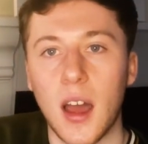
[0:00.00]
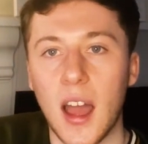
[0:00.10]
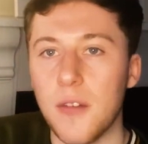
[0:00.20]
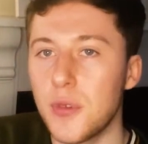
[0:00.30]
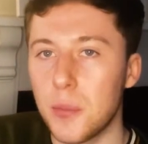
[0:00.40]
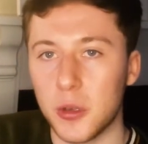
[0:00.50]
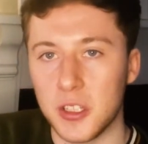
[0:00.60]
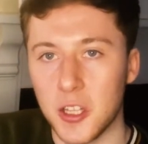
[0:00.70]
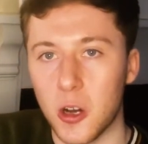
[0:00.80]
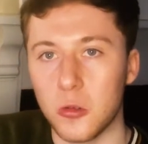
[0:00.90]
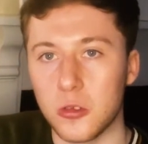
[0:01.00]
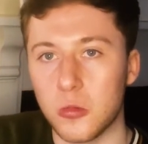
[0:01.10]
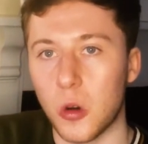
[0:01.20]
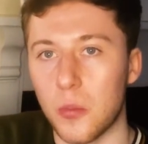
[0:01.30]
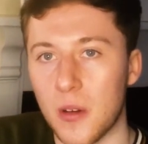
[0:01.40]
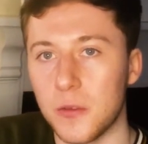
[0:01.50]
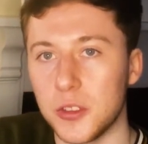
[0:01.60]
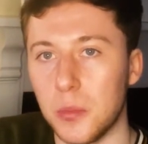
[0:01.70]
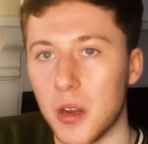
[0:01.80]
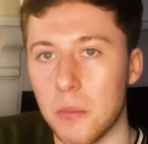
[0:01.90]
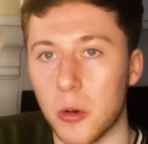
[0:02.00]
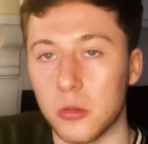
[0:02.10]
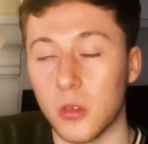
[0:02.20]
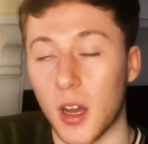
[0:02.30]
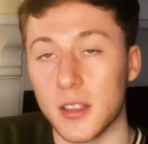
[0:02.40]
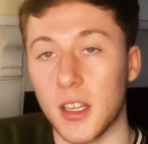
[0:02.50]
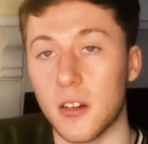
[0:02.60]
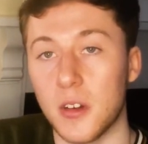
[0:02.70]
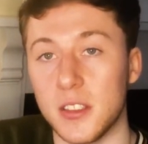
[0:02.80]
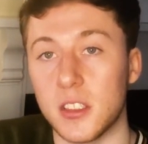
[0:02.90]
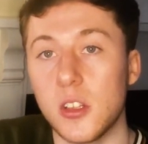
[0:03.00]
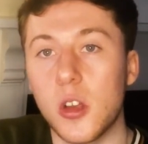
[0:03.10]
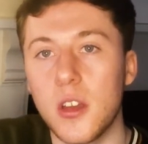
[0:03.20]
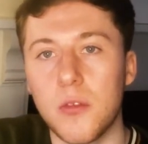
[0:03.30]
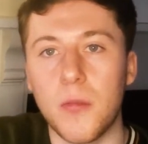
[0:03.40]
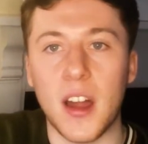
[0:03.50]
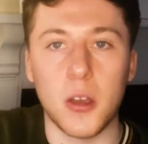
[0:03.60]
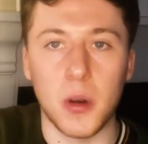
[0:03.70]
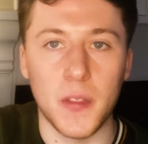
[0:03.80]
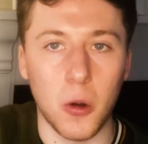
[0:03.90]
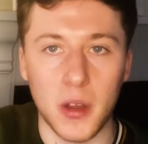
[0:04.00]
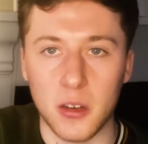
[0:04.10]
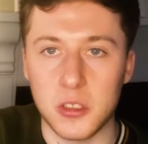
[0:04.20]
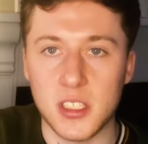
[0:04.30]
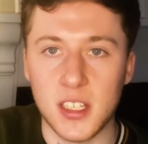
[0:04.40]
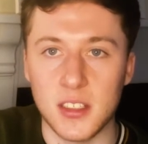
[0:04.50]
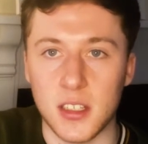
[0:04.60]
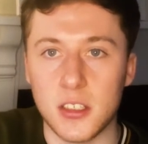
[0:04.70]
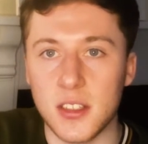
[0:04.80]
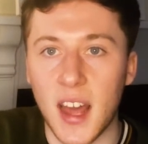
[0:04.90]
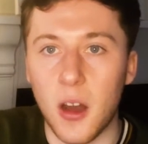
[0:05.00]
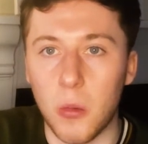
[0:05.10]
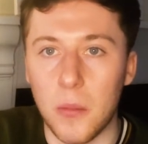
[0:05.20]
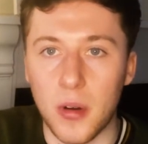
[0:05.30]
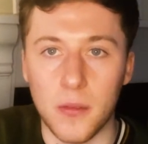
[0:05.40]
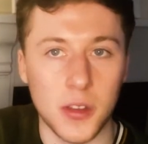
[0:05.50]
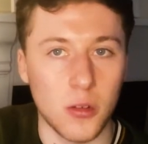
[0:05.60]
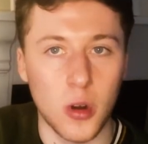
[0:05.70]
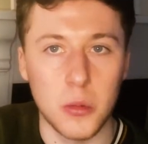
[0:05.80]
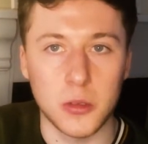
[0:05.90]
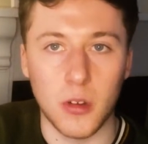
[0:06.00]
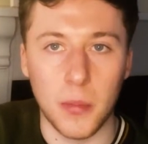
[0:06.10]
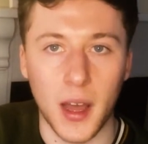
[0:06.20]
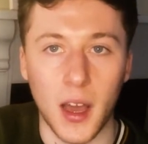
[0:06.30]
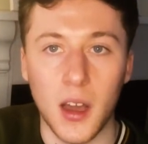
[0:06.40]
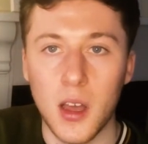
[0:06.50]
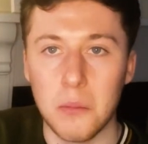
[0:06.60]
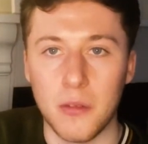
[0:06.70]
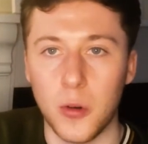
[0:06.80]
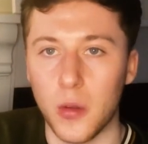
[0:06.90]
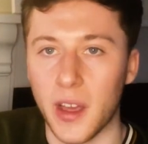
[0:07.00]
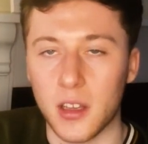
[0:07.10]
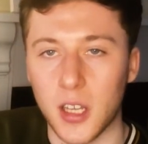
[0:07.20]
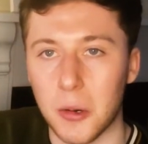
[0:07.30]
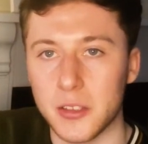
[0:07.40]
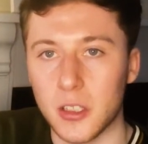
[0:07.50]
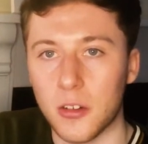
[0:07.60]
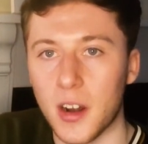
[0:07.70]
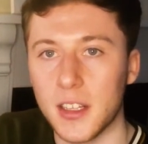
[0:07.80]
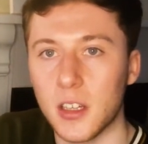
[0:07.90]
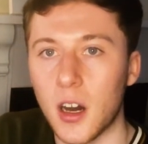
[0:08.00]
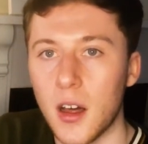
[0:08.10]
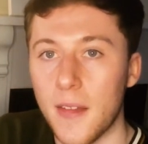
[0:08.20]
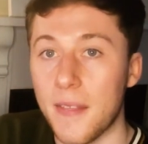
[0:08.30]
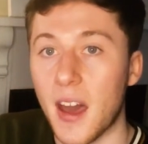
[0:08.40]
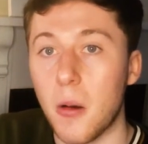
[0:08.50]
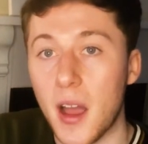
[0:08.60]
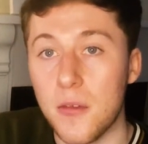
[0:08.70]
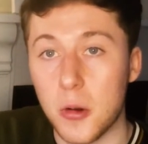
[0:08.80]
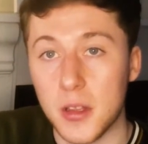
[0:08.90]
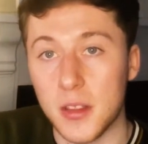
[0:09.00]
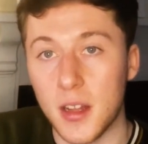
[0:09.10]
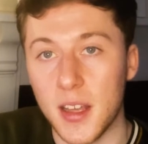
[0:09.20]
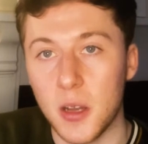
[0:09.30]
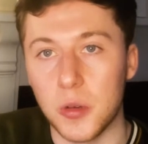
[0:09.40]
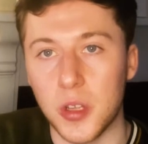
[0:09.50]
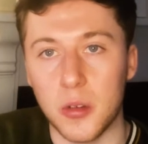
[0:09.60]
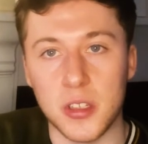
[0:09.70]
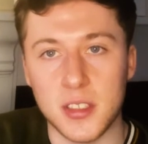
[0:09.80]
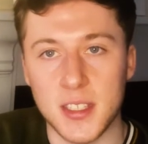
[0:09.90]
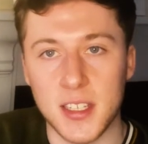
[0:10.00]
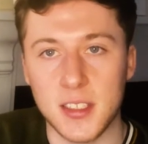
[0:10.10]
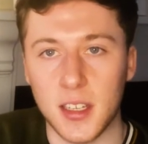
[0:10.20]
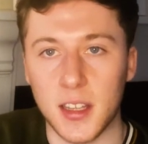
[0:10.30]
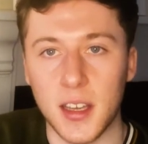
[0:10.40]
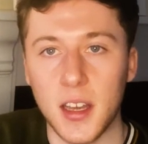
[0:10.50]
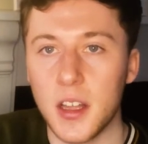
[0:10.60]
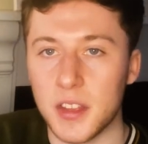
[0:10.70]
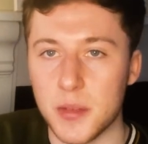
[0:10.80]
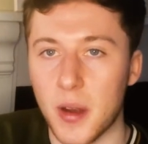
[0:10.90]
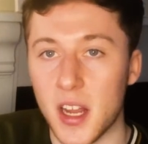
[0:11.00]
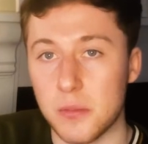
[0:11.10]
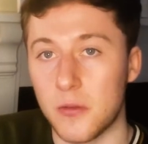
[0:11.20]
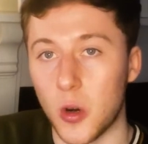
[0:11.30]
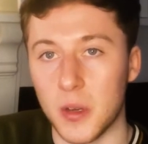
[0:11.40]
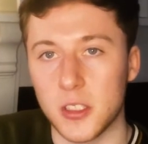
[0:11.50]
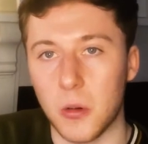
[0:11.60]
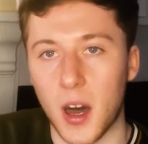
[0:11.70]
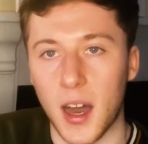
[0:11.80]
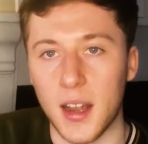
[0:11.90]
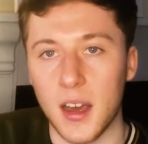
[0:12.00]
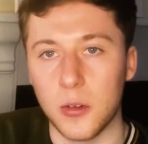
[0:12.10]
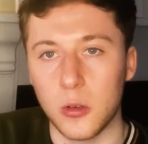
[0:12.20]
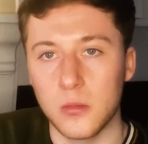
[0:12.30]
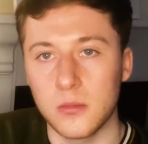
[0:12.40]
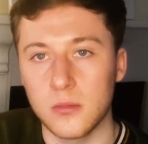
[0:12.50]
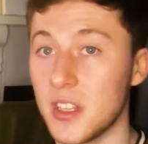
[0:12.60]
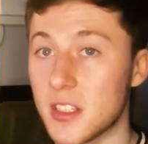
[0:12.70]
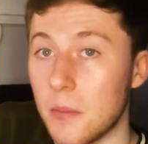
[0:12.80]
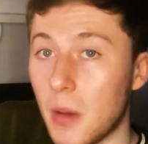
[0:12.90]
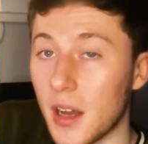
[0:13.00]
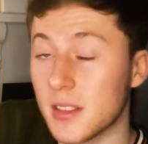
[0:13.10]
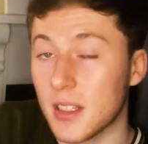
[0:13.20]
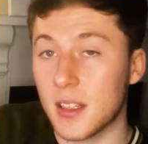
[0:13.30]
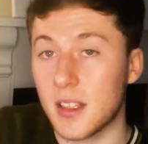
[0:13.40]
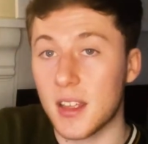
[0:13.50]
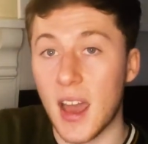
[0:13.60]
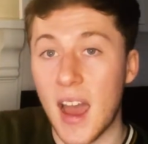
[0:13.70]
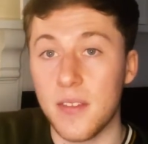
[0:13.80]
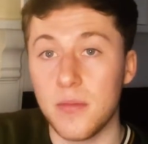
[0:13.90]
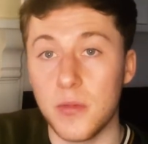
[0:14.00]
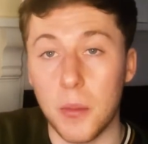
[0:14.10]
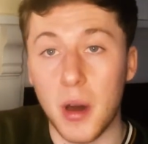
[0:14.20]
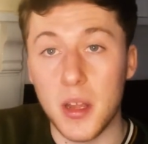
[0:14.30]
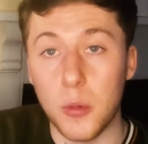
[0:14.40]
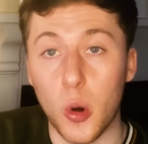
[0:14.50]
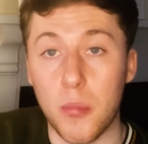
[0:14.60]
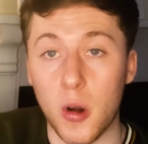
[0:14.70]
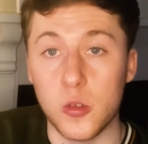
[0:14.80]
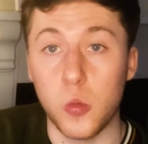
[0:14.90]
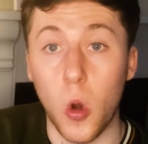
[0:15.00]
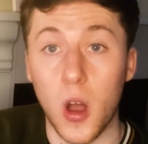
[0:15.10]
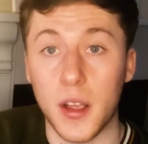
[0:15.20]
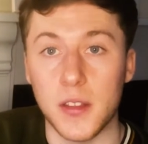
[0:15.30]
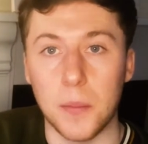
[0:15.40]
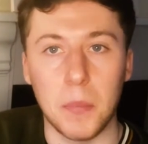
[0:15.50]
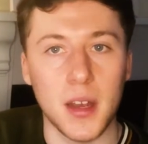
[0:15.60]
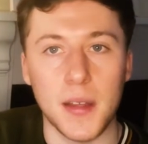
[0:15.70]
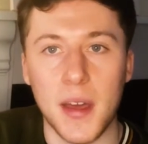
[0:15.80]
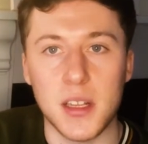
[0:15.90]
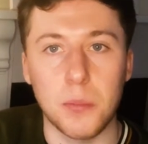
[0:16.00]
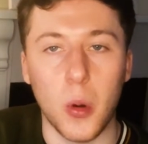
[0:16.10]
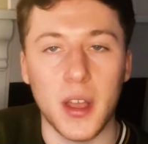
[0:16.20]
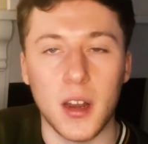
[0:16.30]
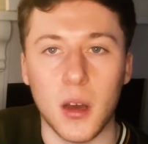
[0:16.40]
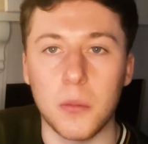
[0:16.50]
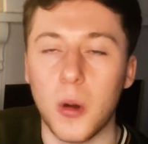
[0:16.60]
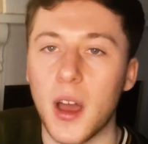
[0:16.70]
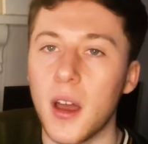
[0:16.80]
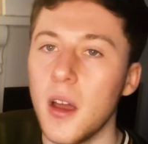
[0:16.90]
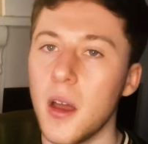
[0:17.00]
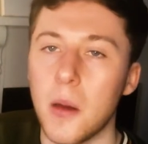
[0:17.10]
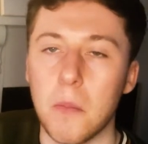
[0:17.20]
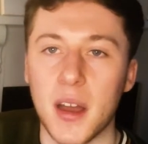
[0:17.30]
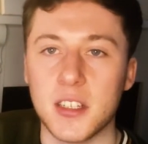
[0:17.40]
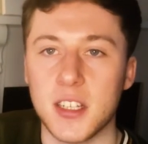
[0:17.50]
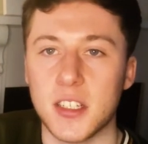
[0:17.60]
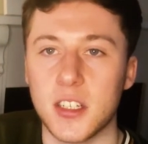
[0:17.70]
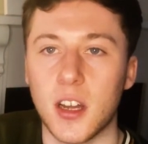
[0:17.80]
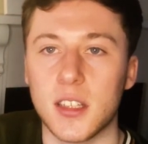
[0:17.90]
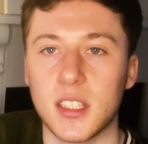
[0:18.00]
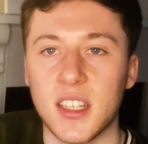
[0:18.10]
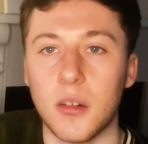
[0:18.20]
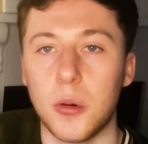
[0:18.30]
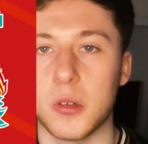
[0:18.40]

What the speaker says: Everybody knows what Brentford's Moneyball idea is. It's looking for value when no one else sees it. So now when Brentford are rumoured of a player before they could go under the radar, now everyone in the league will know that statistically this player is performing to a high level. Now with this in mind, can the Moneyball approach work in the billionaire's boy club where Manchester United, Liverpool